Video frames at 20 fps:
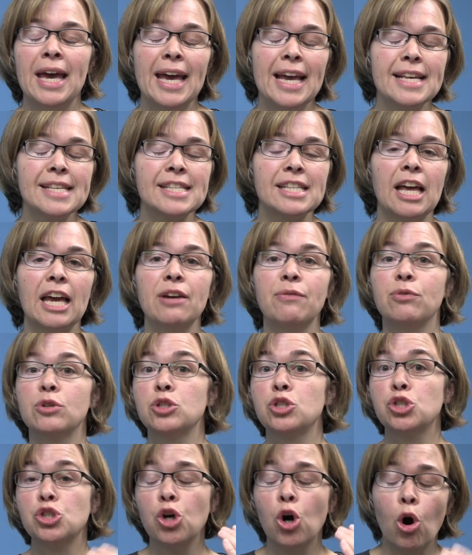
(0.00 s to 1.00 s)
his life
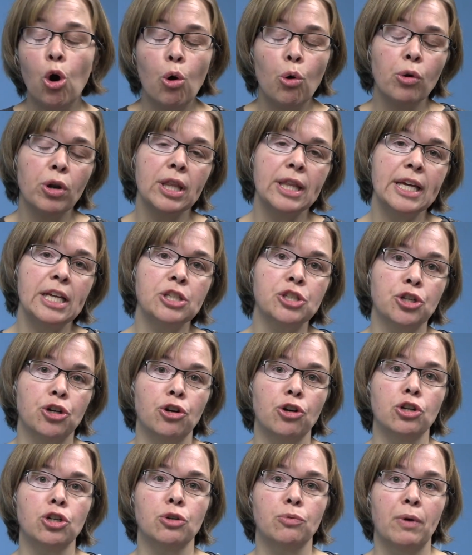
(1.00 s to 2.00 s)
was totally
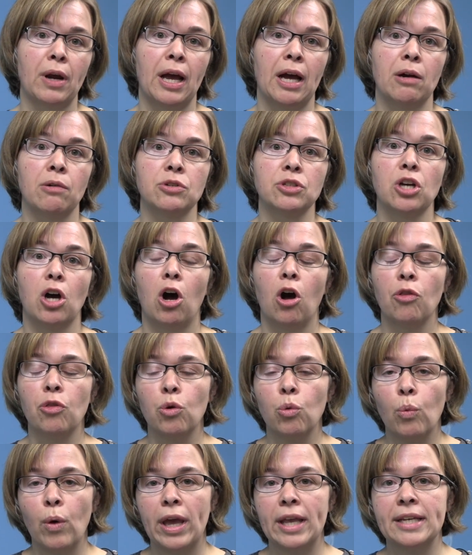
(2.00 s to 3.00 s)
turned around on the
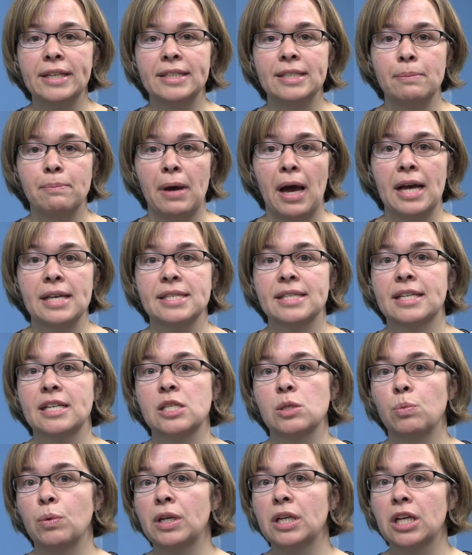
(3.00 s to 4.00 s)
way to
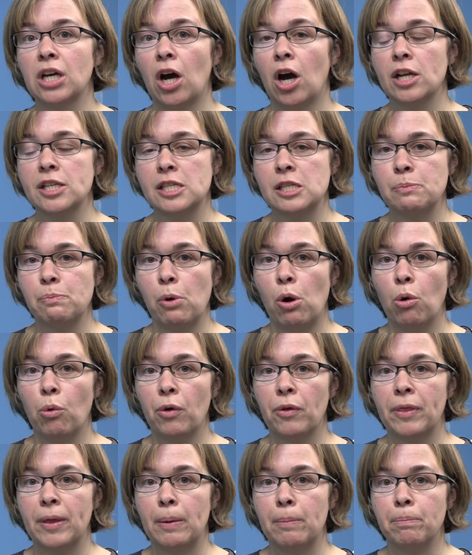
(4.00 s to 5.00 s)
Damascus when God spoke
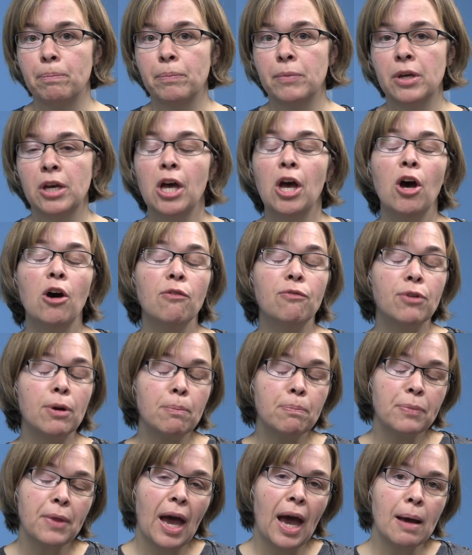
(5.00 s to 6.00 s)
with him.
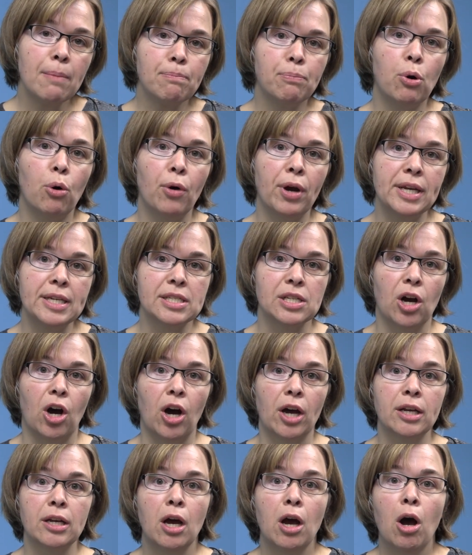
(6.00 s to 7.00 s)
From that point
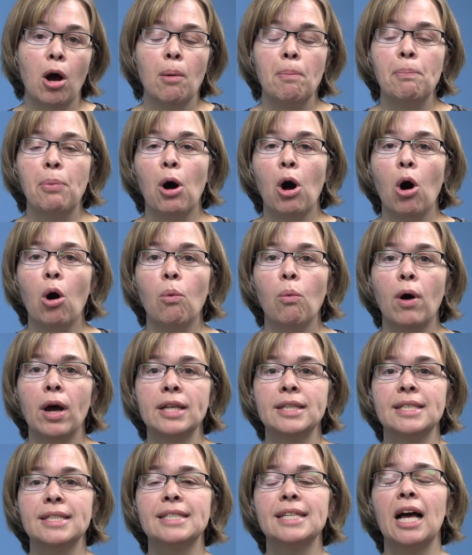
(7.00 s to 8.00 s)
on, Paul
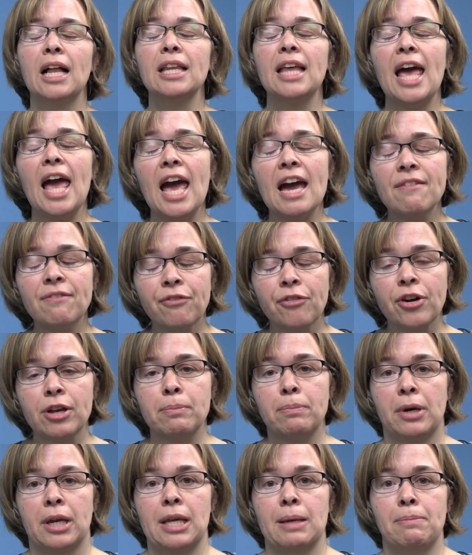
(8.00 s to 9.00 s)
wanted to tell
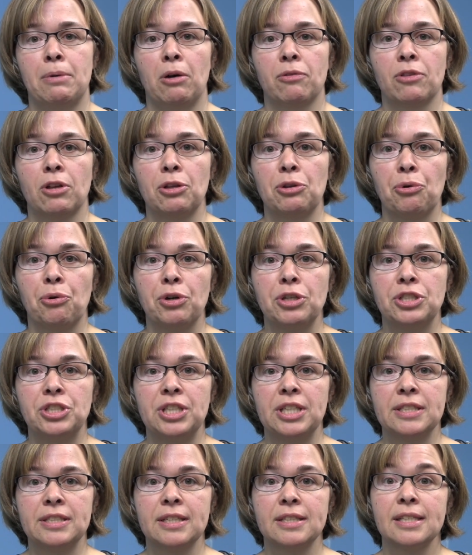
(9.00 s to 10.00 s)
everybody about the Lord
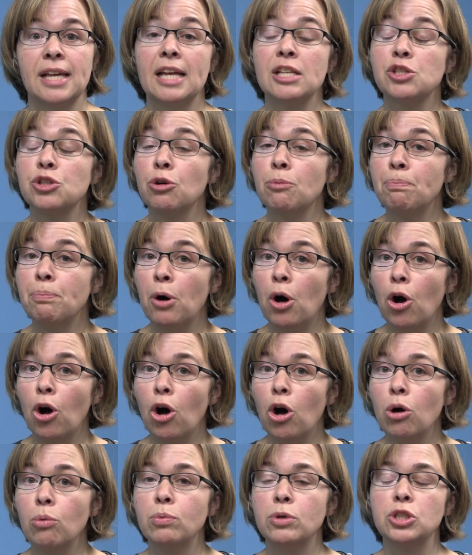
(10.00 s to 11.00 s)
Jesus, and so
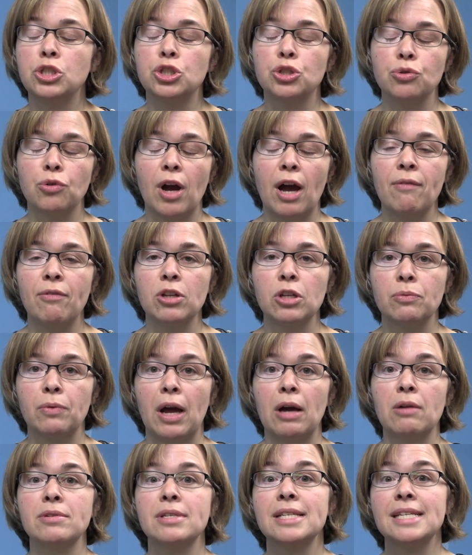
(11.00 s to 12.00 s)
Paul would travel
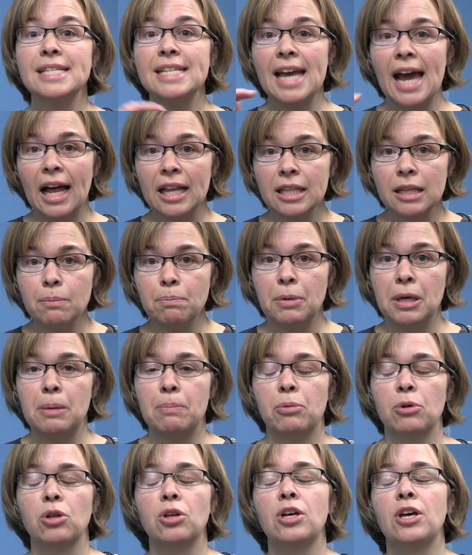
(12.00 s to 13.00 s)
around telling
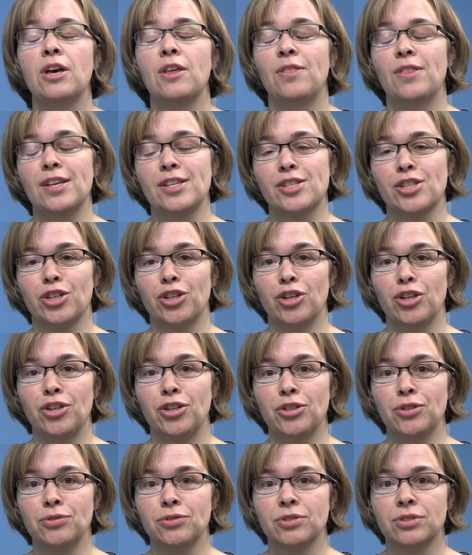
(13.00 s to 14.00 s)
people this good
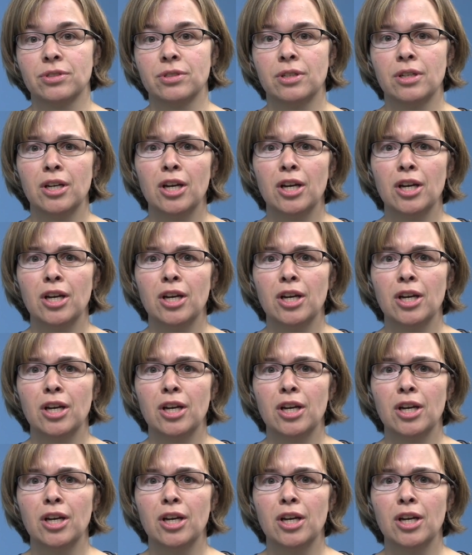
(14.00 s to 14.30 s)
news.